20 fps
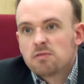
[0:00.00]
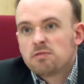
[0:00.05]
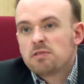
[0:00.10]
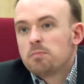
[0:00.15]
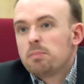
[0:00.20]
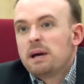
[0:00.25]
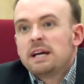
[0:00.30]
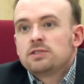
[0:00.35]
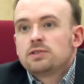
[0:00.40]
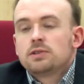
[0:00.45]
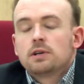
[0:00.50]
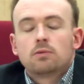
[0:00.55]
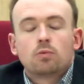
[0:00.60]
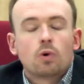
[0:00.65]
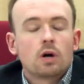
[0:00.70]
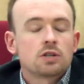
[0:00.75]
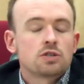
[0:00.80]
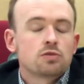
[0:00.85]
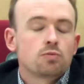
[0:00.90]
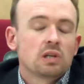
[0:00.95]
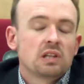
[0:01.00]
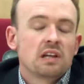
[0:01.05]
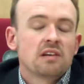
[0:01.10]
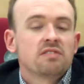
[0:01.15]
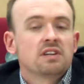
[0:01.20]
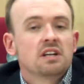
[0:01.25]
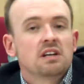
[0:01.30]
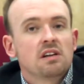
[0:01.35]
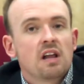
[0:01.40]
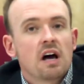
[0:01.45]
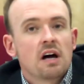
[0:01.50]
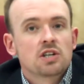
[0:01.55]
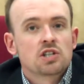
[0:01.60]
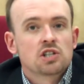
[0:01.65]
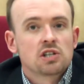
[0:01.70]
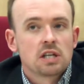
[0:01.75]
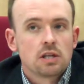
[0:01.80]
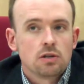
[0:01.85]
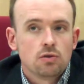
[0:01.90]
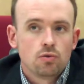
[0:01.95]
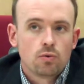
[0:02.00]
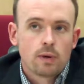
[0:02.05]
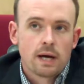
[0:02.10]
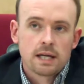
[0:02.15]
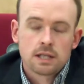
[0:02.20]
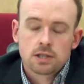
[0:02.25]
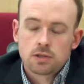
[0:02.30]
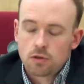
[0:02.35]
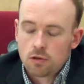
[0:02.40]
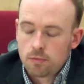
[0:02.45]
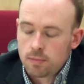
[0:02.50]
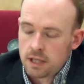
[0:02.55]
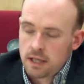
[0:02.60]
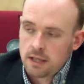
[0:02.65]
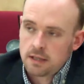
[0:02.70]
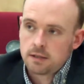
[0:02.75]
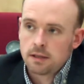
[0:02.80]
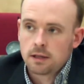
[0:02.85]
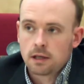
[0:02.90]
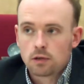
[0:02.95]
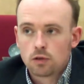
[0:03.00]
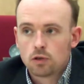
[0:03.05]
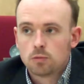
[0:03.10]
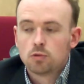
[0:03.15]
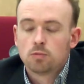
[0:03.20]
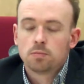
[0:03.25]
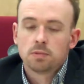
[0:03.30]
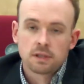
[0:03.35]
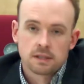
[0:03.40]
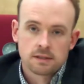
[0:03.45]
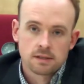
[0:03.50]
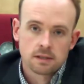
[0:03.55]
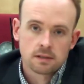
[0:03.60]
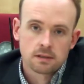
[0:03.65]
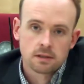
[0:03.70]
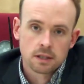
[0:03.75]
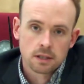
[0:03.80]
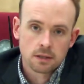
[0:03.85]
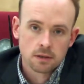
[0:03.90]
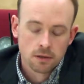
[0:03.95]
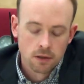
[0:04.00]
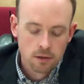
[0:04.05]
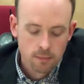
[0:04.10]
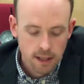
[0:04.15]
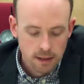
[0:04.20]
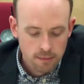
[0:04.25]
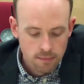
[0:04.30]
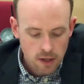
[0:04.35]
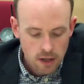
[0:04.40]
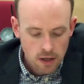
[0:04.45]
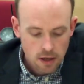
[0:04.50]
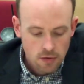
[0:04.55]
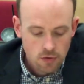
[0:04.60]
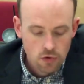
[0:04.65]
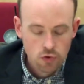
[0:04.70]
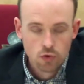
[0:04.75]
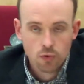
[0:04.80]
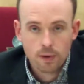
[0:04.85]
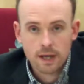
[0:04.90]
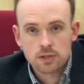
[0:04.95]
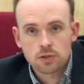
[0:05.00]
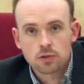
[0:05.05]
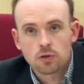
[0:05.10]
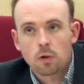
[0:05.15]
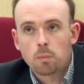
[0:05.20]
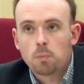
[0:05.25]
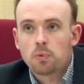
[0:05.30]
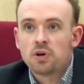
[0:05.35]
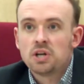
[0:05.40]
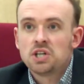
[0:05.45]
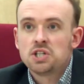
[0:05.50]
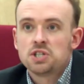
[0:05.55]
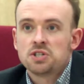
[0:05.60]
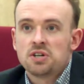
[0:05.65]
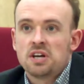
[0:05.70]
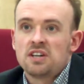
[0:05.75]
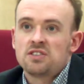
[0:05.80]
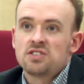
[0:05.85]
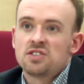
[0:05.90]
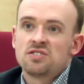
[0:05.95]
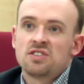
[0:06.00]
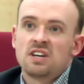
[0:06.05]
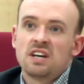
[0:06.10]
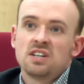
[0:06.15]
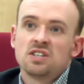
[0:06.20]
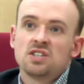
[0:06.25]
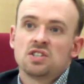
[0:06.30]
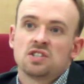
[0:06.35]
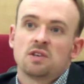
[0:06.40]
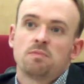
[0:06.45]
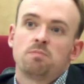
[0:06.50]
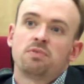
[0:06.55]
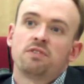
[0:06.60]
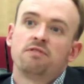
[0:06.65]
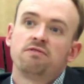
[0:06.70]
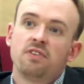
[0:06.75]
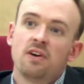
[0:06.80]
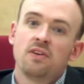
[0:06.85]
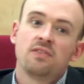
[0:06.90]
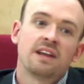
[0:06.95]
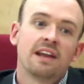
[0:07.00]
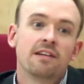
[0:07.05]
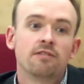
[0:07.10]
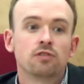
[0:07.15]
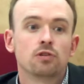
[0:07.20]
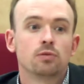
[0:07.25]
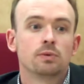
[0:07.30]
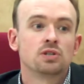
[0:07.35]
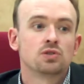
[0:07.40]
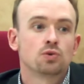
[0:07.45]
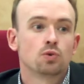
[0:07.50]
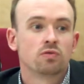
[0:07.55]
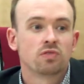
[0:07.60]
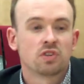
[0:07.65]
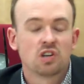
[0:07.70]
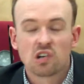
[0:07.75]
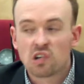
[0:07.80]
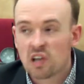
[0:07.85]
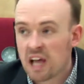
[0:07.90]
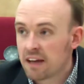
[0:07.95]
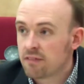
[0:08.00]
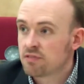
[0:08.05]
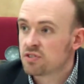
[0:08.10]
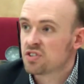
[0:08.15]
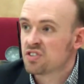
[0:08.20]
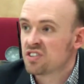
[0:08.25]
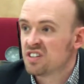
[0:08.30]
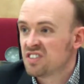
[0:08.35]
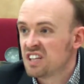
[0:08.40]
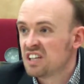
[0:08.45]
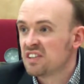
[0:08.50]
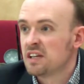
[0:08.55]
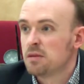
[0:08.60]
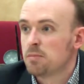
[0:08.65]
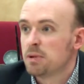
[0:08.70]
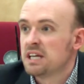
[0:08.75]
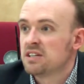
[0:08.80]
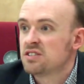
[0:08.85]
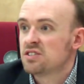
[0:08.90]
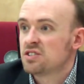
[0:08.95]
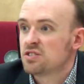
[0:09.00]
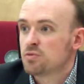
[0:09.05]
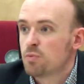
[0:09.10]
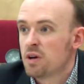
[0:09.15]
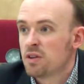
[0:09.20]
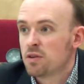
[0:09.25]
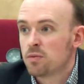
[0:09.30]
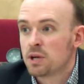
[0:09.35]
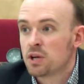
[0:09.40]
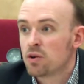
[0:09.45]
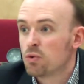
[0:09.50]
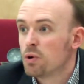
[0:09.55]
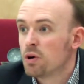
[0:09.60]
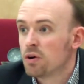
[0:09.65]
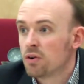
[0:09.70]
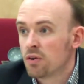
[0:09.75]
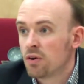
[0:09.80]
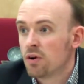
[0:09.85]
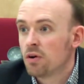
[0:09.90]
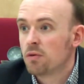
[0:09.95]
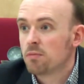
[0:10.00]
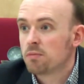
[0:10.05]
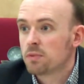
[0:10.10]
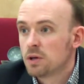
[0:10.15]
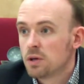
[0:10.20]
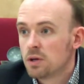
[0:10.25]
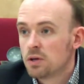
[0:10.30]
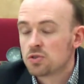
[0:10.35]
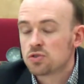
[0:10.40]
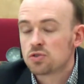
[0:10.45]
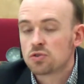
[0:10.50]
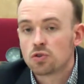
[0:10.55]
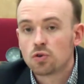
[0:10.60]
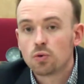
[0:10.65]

for better or worse, we live in a largely US dominated global political economy the US corporation exercises a profound influence over our lives on a daily basis, whether we know it or not. So